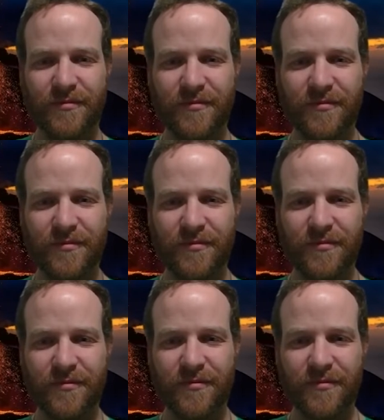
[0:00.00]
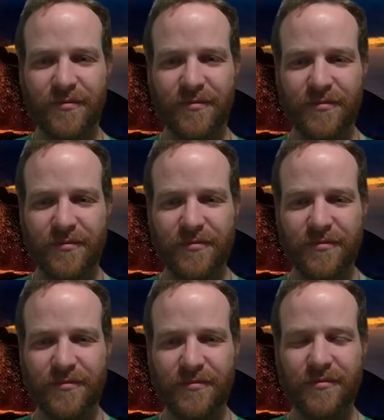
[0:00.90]

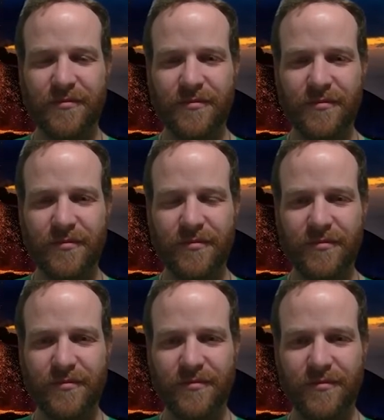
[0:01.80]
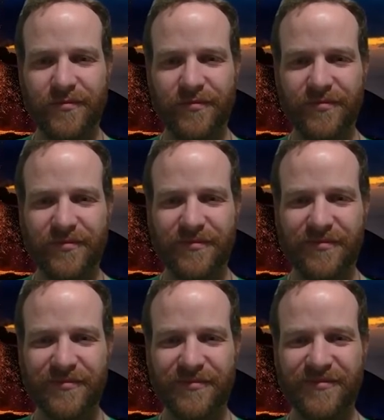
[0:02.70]

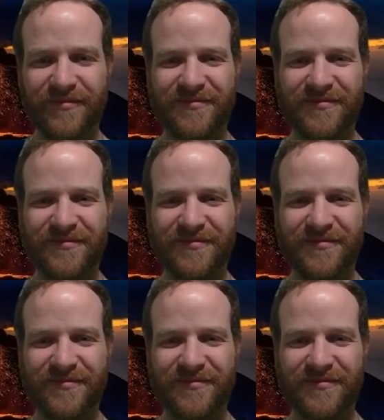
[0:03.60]
[no speech]